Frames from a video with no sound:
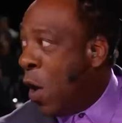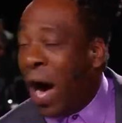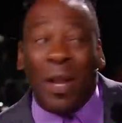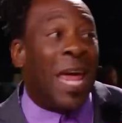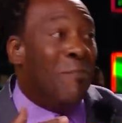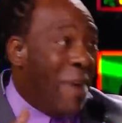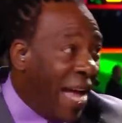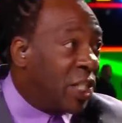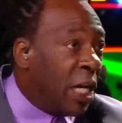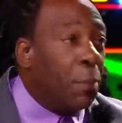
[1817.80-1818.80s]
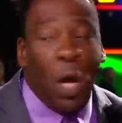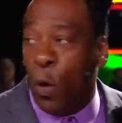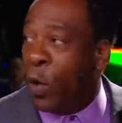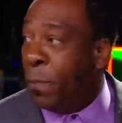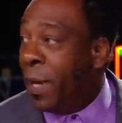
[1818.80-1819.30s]
out and match up
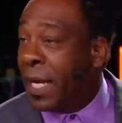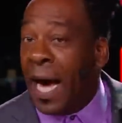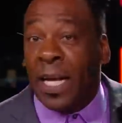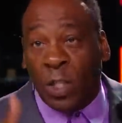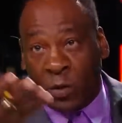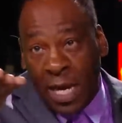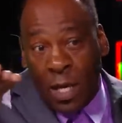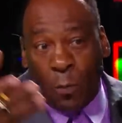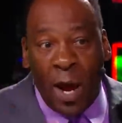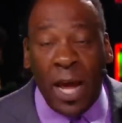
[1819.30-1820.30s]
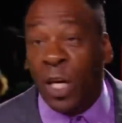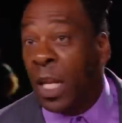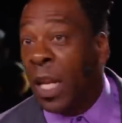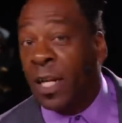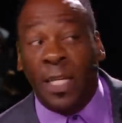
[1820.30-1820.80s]
with a big guy. So, Daniel Bryan,
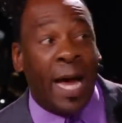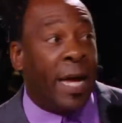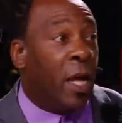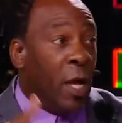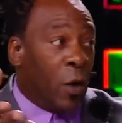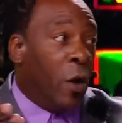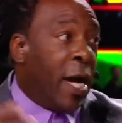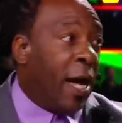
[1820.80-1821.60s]
good luck tonight going